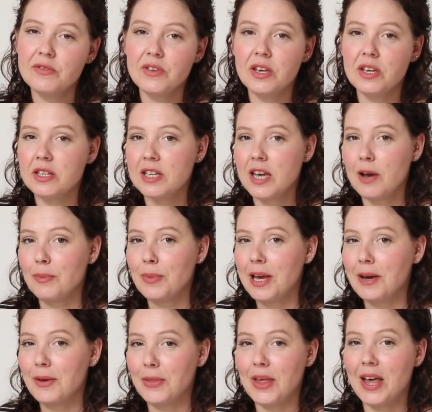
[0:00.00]
of you to help me
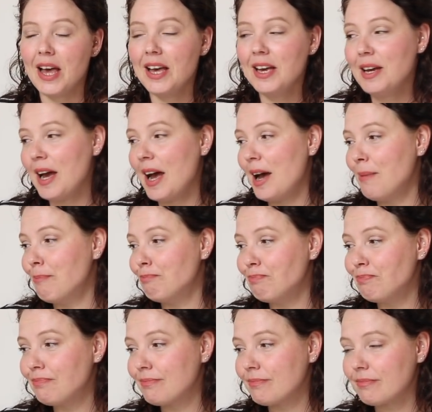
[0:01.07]
out there.